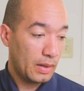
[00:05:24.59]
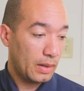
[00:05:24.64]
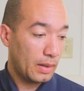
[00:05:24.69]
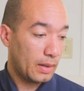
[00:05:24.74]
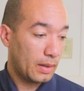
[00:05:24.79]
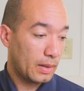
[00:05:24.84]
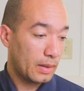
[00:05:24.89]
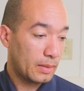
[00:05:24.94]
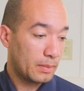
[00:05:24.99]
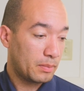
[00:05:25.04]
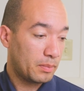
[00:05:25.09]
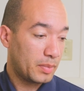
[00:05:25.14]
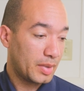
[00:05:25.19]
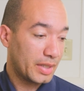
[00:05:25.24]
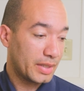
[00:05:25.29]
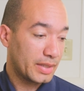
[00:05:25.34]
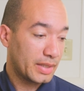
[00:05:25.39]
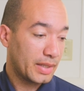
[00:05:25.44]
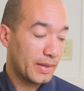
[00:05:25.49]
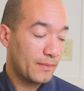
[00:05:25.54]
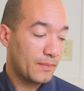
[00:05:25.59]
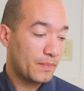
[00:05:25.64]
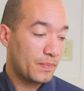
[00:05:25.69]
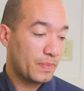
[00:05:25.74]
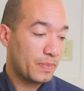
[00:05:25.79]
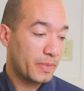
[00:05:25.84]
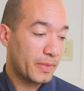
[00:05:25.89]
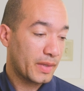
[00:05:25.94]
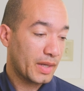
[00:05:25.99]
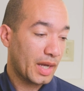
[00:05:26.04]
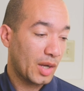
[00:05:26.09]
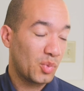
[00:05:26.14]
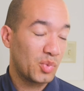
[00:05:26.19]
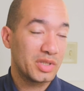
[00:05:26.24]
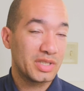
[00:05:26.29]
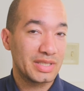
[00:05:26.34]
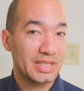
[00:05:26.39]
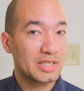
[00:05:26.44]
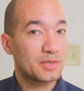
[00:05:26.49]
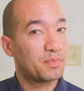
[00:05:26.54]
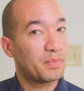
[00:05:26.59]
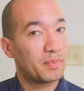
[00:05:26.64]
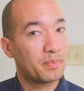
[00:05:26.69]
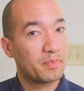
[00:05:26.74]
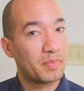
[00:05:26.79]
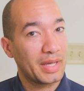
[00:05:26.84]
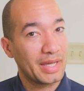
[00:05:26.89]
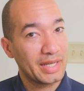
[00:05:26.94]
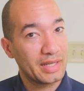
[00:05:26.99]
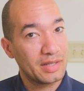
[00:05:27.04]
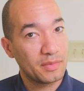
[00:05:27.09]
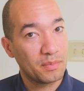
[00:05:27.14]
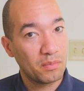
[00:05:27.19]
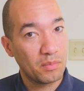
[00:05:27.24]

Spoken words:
but I wouldn't spend